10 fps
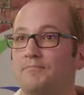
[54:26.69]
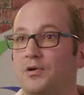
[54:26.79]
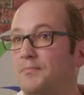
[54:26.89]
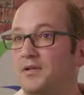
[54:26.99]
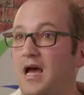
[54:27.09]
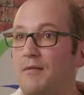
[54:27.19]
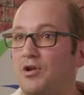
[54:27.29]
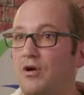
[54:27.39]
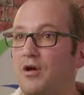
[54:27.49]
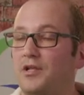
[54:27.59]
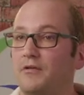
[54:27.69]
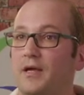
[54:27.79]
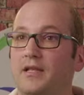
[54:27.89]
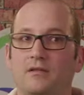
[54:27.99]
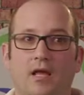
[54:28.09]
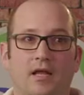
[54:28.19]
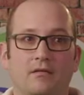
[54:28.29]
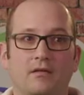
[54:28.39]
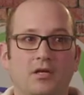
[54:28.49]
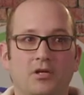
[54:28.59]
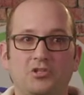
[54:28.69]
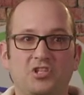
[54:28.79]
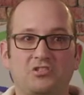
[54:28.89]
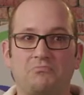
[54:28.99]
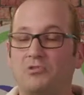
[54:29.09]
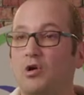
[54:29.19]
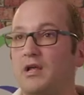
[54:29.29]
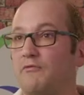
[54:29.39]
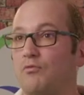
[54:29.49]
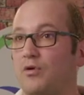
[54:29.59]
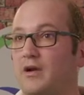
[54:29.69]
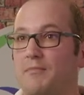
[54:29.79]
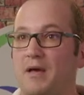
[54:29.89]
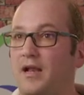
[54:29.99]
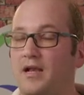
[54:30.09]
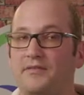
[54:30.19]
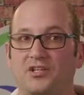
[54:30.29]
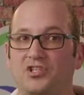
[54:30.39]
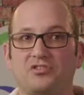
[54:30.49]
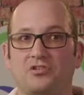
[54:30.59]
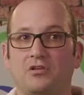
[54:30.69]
put a pedometer on you and, and just don't even worry about anything. Just